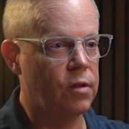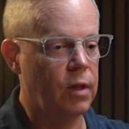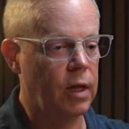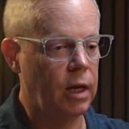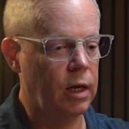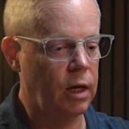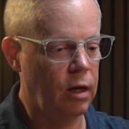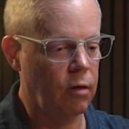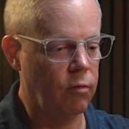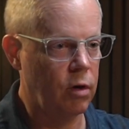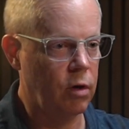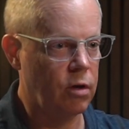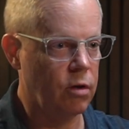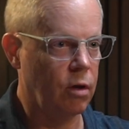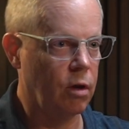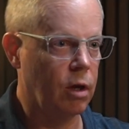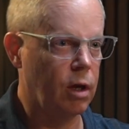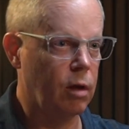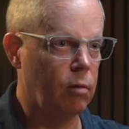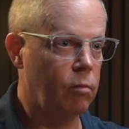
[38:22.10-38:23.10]
that every
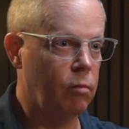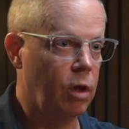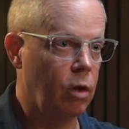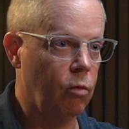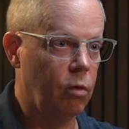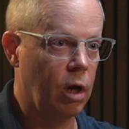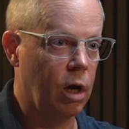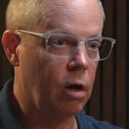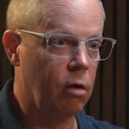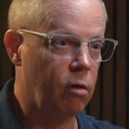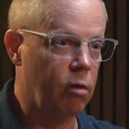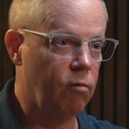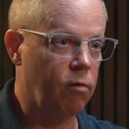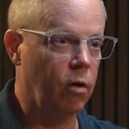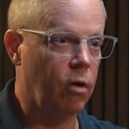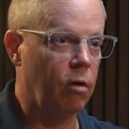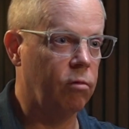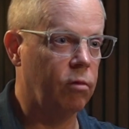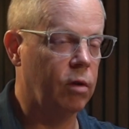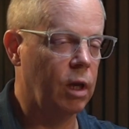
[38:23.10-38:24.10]
time you and I are
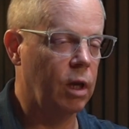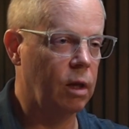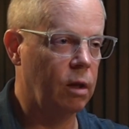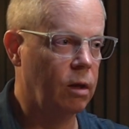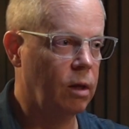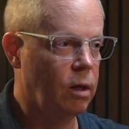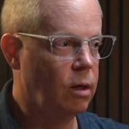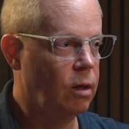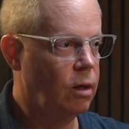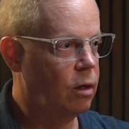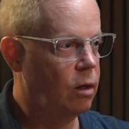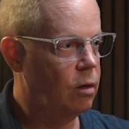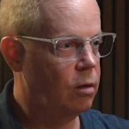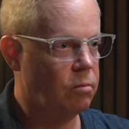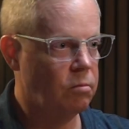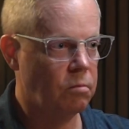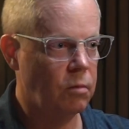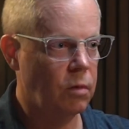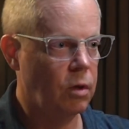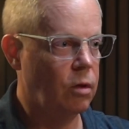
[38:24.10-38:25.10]
involved in
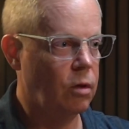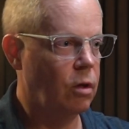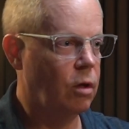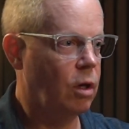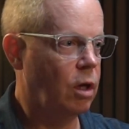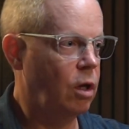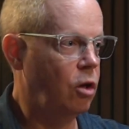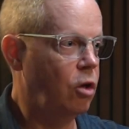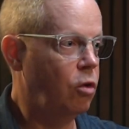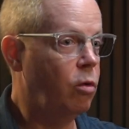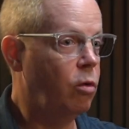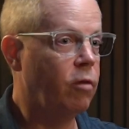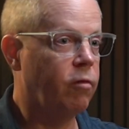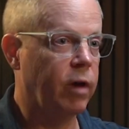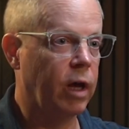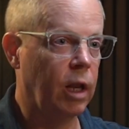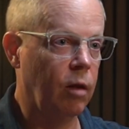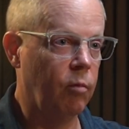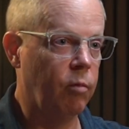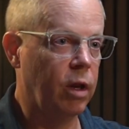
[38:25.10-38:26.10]
a new
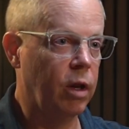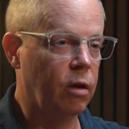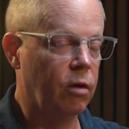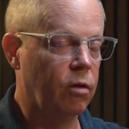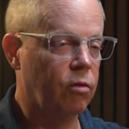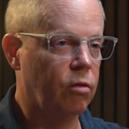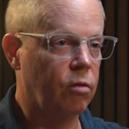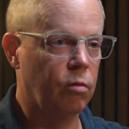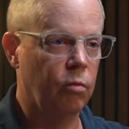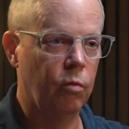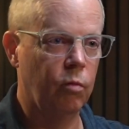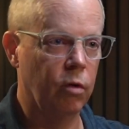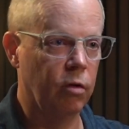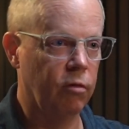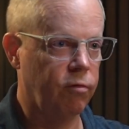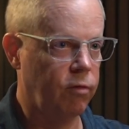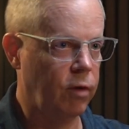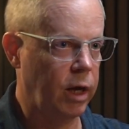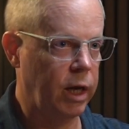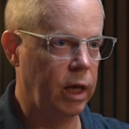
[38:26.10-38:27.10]
development, we're
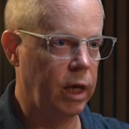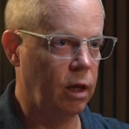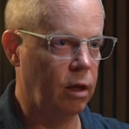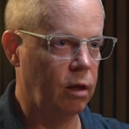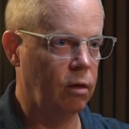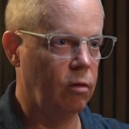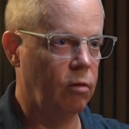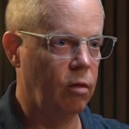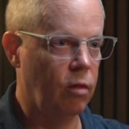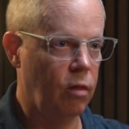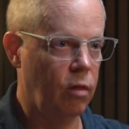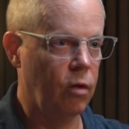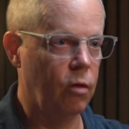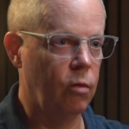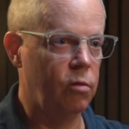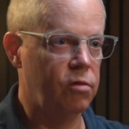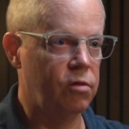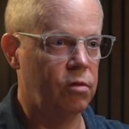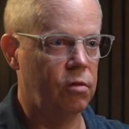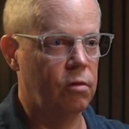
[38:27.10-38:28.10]
fighting
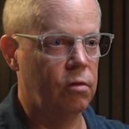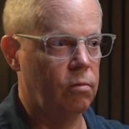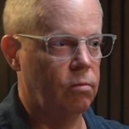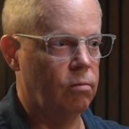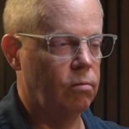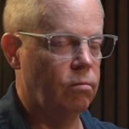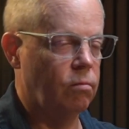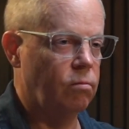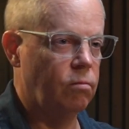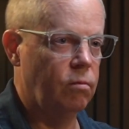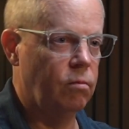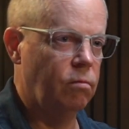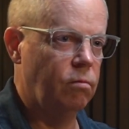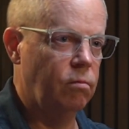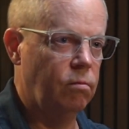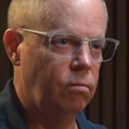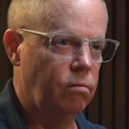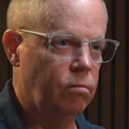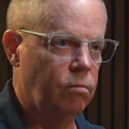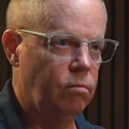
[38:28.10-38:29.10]
those
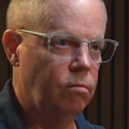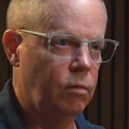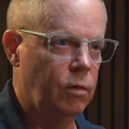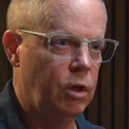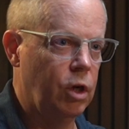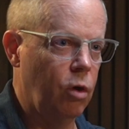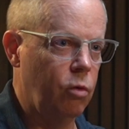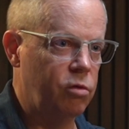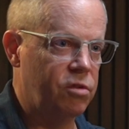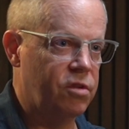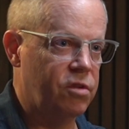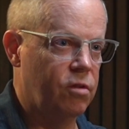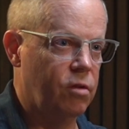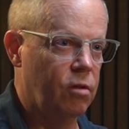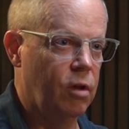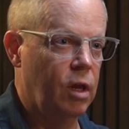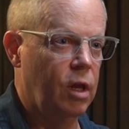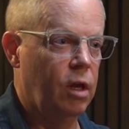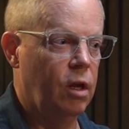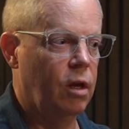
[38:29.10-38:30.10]
ghosts.
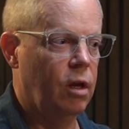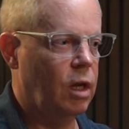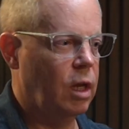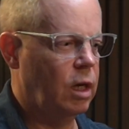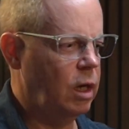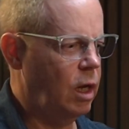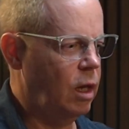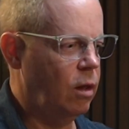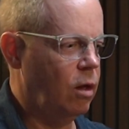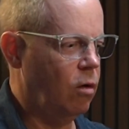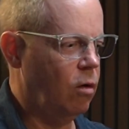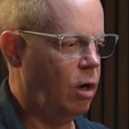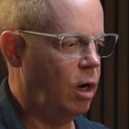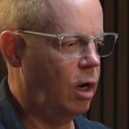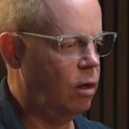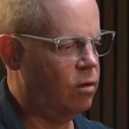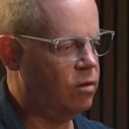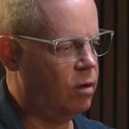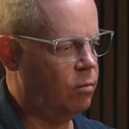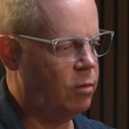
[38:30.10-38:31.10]

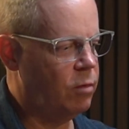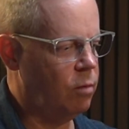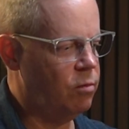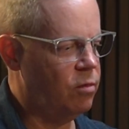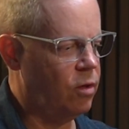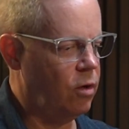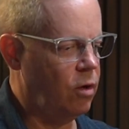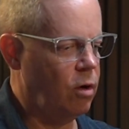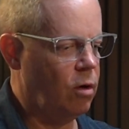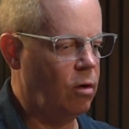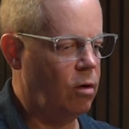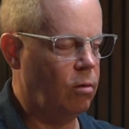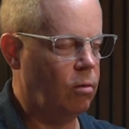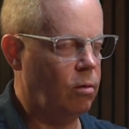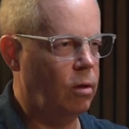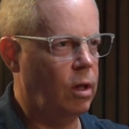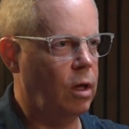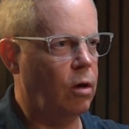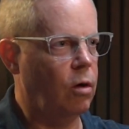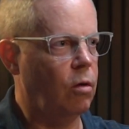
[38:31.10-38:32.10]
And sometimes
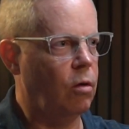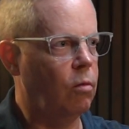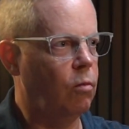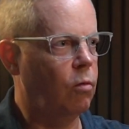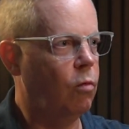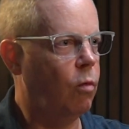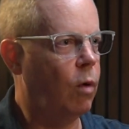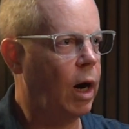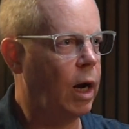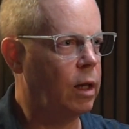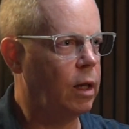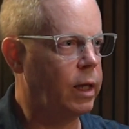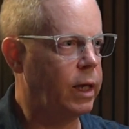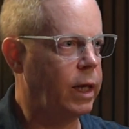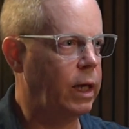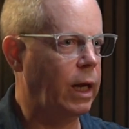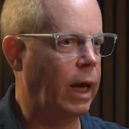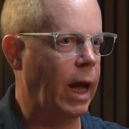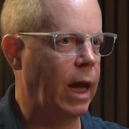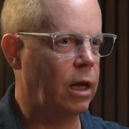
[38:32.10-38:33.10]
they're wildly
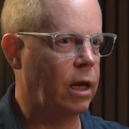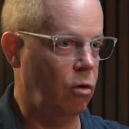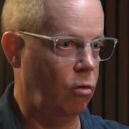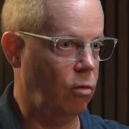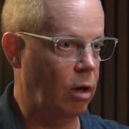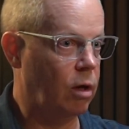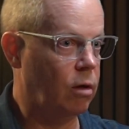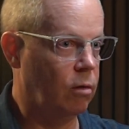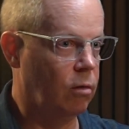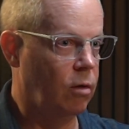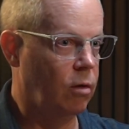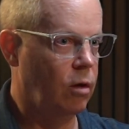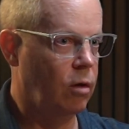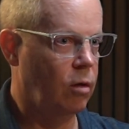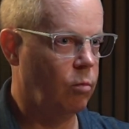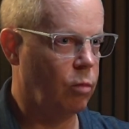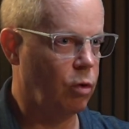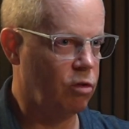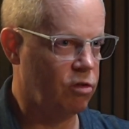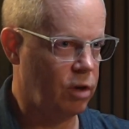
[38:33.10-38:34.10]
inaccurate
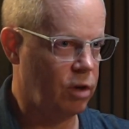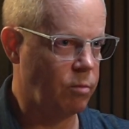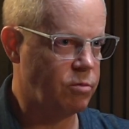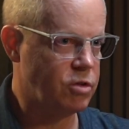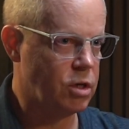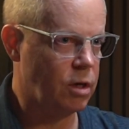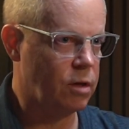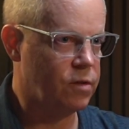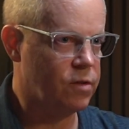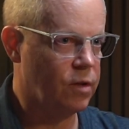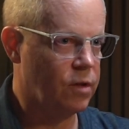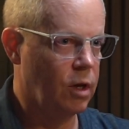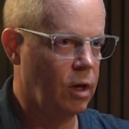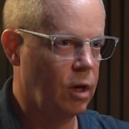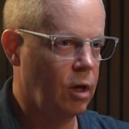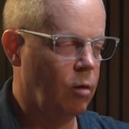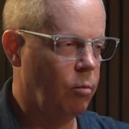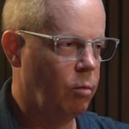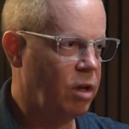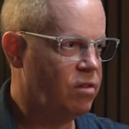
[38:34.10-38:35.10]
perceptions,
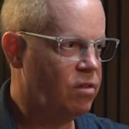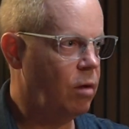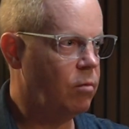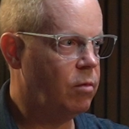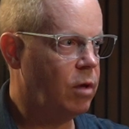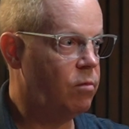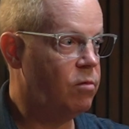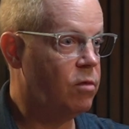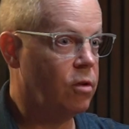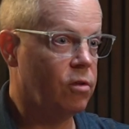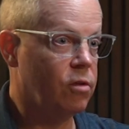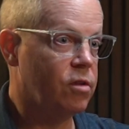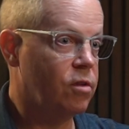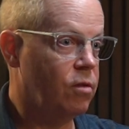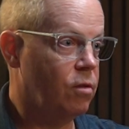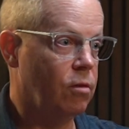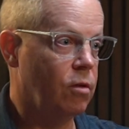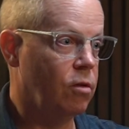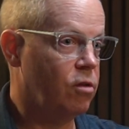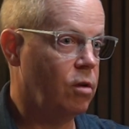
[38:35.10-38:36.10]
but sometimes
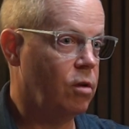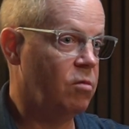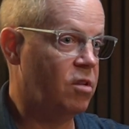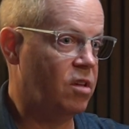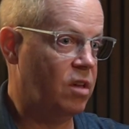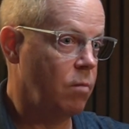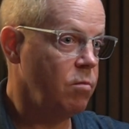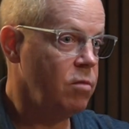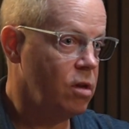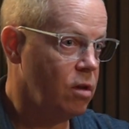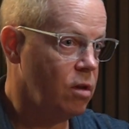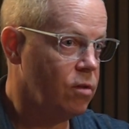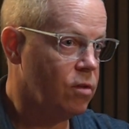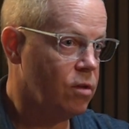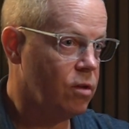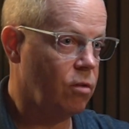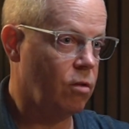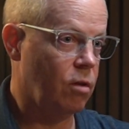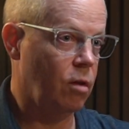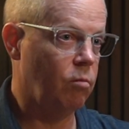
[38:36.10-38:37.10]
there's some
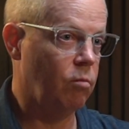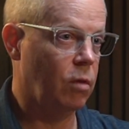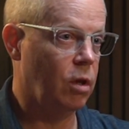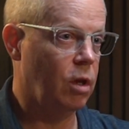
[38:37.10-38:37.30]
substance to them.